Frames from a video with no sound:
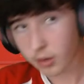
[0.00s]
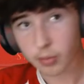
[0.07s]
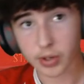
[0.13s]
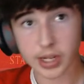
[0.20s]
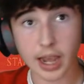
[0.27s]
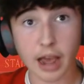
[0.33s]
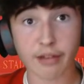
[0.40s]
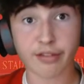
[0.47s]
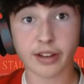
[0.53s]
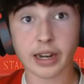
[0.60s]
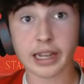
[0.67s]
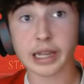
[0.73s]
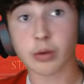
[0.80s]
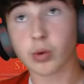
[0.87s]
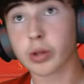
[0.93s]
But yeah, I feel
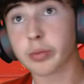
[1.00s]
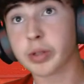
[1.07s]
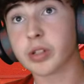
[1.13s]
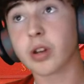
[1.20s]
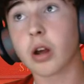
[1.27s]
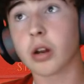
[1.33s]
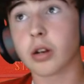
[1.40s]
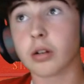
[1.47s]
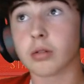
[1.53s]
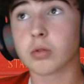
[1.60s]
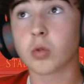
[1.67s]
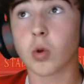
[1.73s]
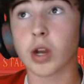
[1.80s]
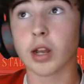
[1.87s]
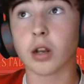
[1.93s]
like he will be starting
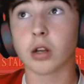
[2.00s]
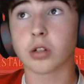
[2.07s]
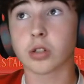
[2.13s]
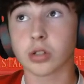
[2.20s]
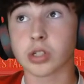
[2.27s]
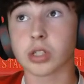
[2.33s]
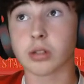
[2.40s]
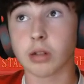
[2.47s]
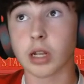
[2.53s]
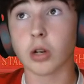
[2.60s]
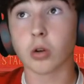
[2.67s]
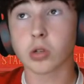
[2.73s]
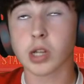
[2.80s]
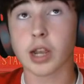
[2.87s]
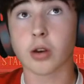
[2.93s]
quite a lot because he
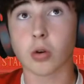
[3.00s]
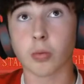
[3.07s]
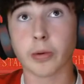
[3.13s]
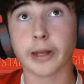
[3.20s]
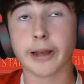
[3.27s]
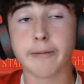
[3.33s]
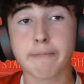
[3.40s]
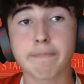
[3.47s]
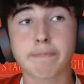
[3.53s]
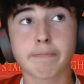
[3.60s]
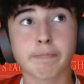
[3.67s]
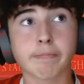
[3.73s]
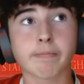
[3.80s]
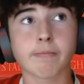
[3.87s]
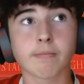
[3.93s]
looks like a good player.
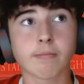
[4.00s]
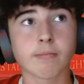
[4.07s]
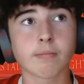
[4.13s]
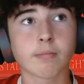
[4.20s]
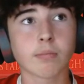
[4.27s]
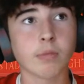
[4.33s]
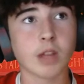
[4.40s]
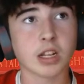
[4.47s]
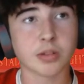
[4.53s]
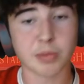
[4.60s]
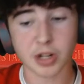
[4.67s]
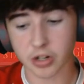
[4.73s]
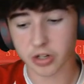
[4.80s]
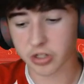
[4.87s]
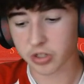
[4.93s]
That's
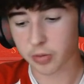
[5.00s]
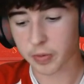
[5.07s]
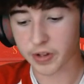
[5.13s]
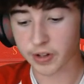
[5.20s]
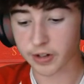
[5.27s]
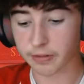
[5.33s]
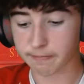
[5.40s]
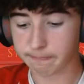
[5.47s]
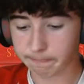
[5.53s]
my honest opinion.